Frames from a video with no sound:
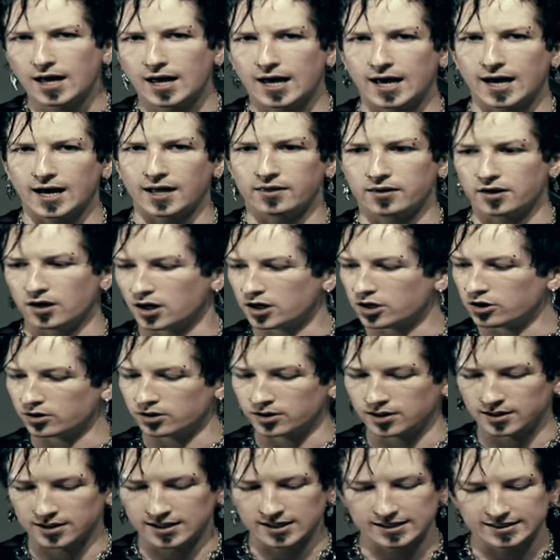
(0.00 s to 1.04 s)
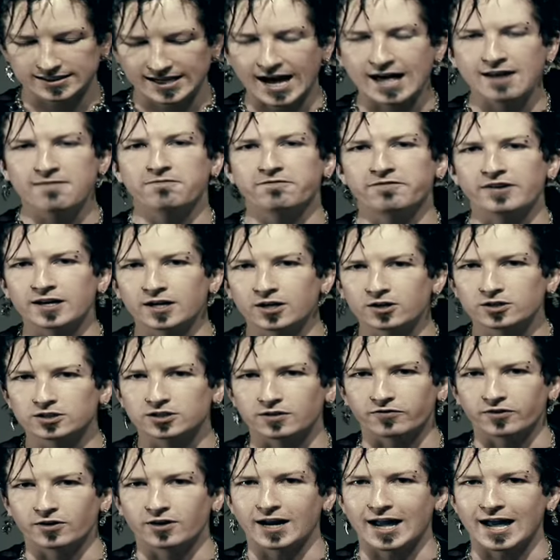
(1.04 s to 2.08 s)
And you're gonna need 10 fingers
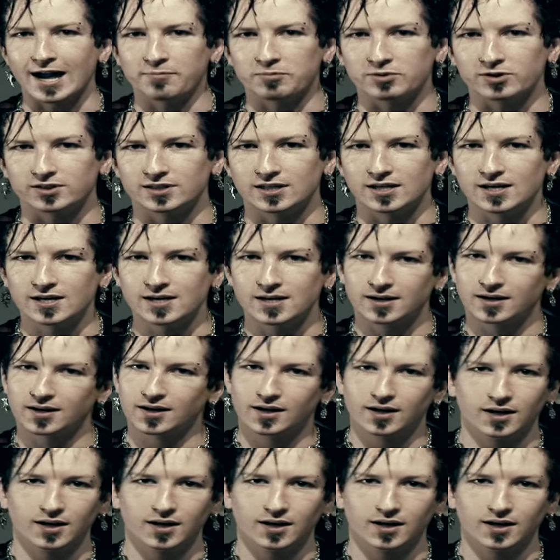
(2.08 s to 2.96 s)
if you're an amputee.